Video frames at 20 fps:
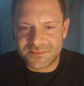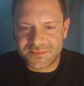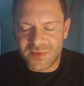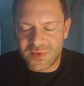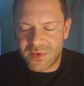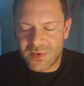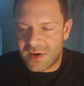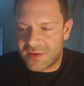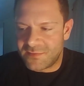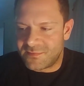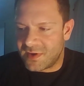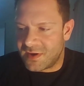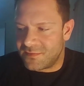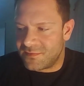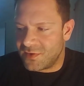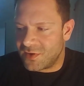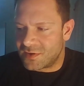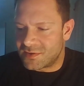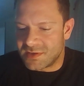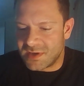Well,
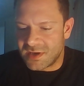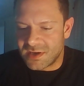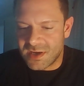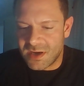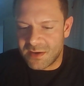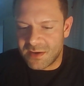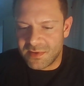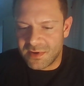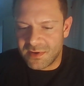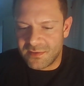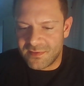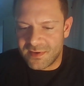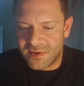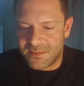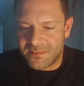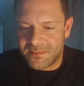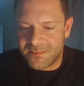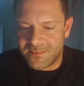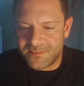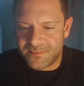I've looked at a couple of
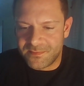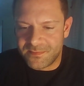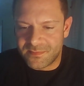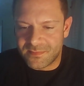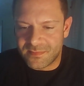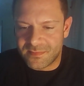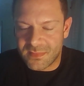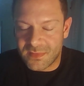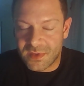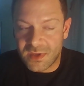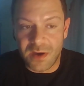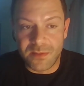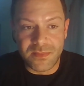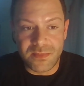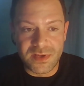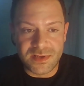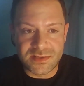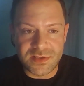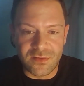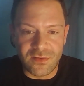
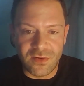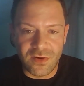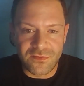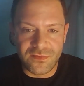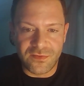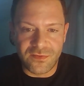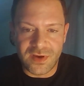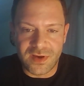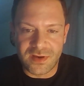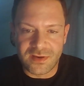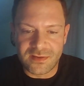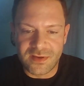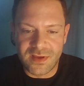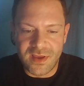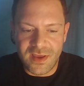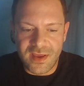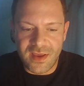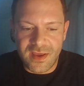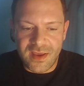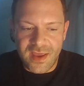companies that are offering
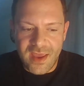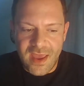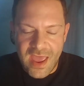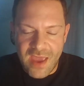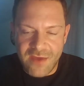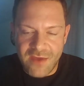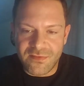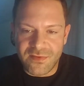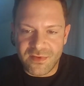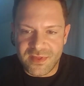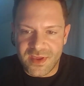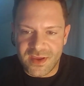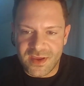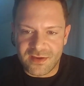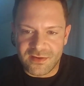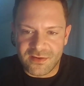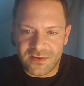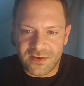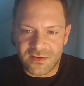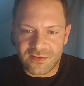
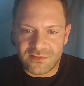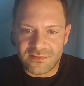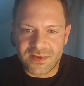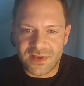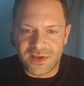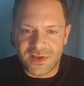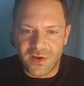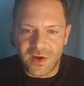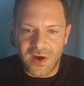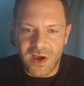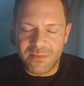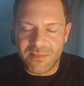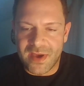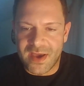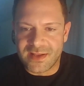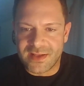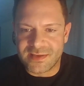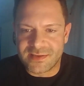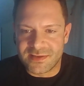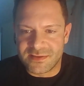everything on
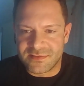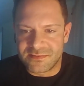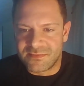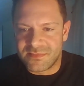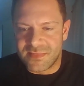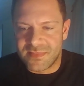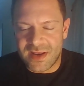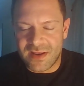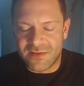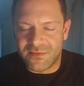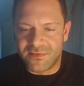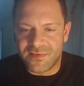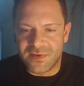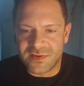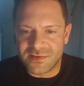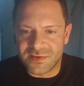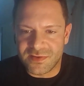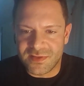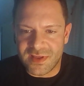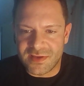iPads, and
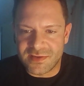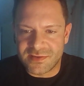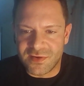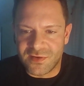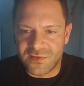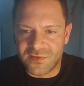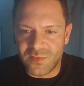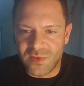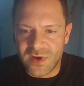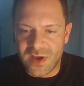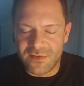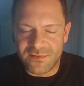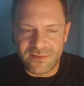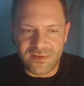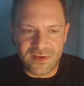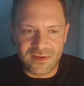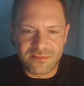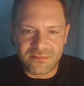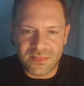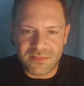everything's got their software
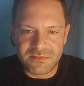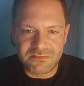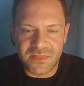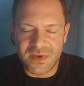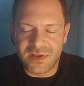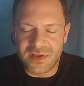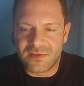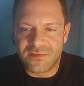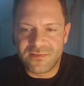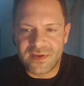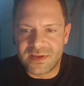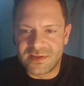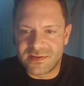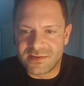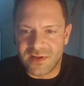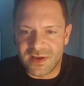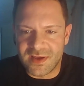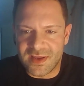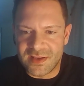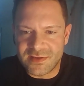for and the
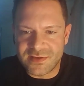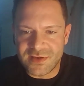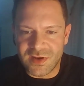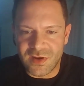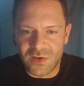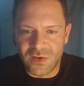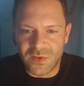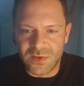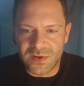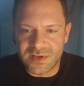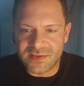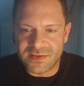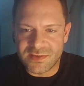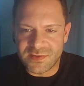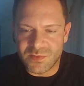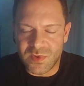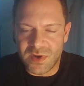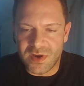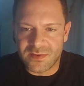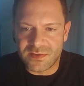things like internal audits
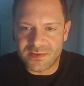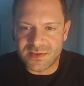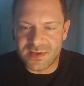as well.